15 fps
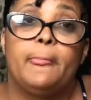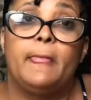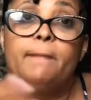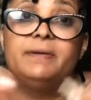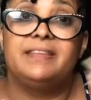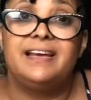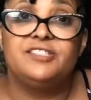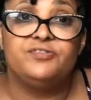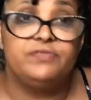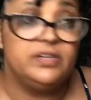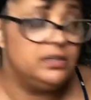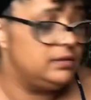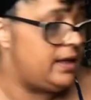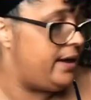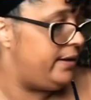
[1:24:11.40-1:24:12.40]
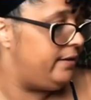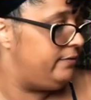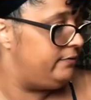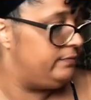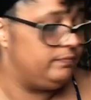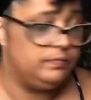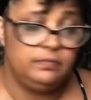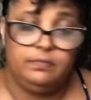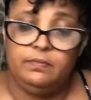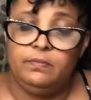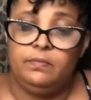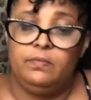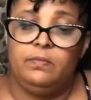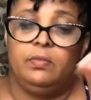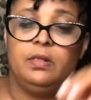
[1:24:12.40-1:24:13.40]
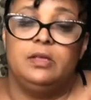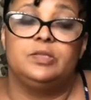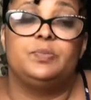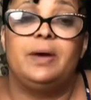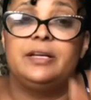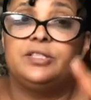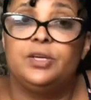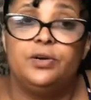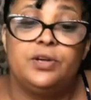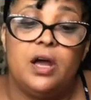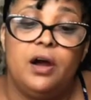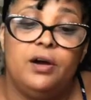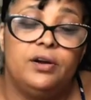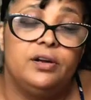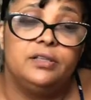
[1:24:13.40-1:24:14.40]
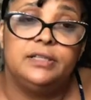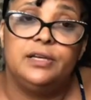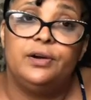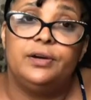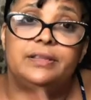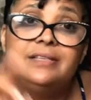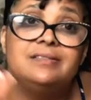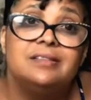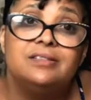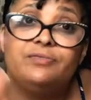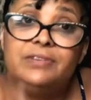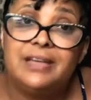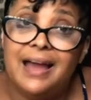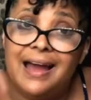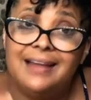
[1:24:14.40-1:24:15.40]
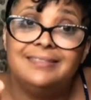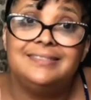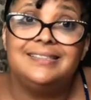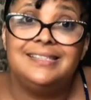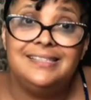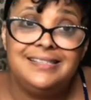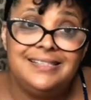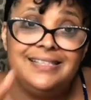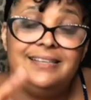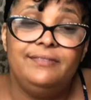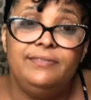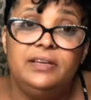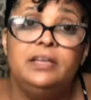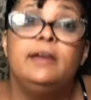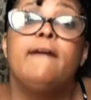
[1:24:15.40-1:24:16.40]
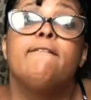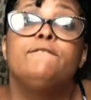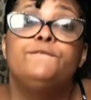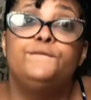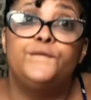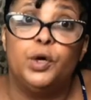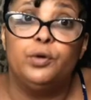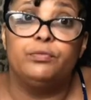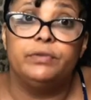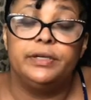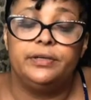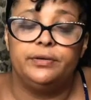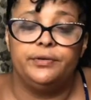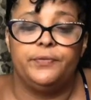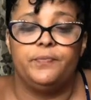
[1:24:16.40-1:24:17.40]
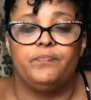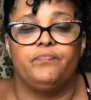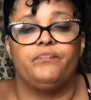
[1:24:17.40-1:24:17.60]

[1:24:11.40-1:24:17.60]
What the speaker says: But that's real life. So I told y'all early on, this is reality TV for real.